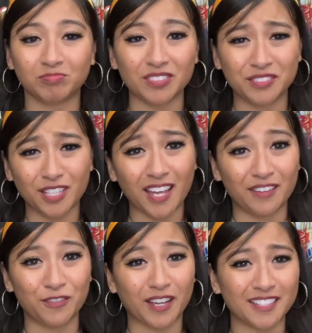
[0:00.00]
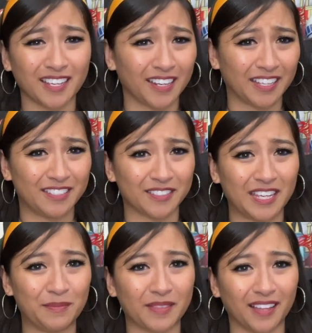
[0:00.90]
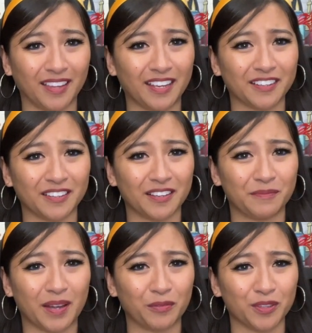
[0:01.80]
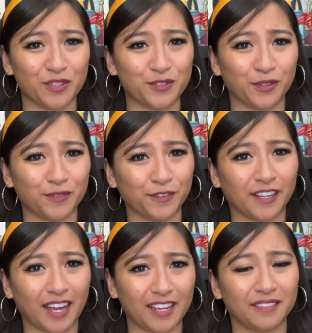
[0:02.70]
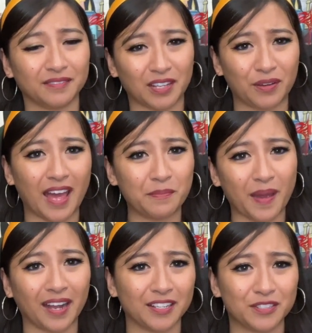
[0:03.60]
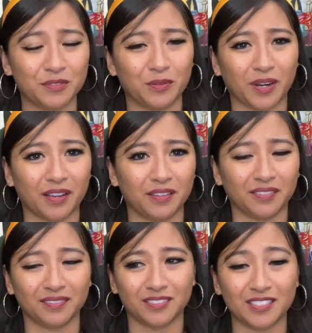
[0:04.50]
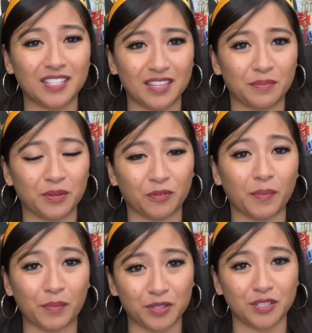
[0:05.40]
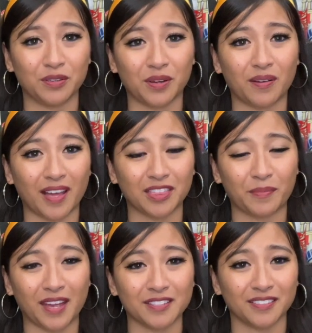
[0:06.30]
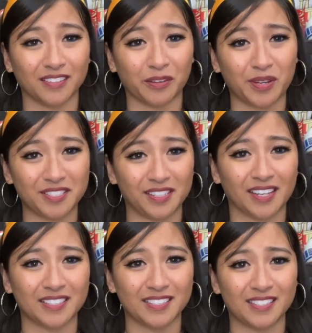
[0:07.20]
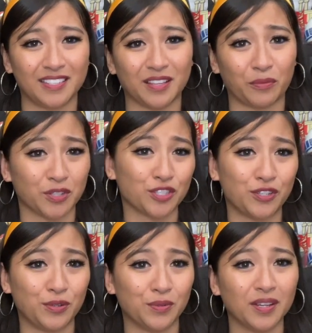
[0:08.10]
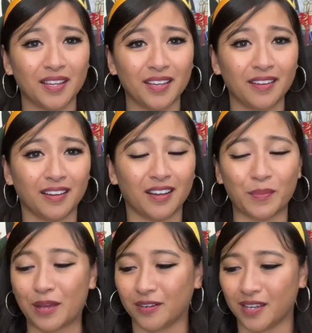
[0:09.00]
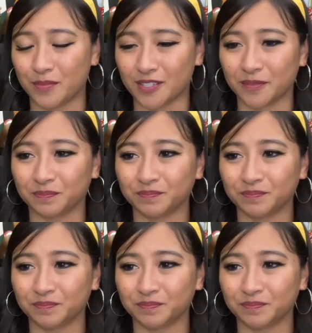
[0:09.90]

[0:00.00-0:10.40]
So yeah, if you guys kind of just keep that link of mine with the storefront, I'll add bags to it when I see them and remember to. I'll add the bags to it that way so you guys can see like what's new out on Amazon.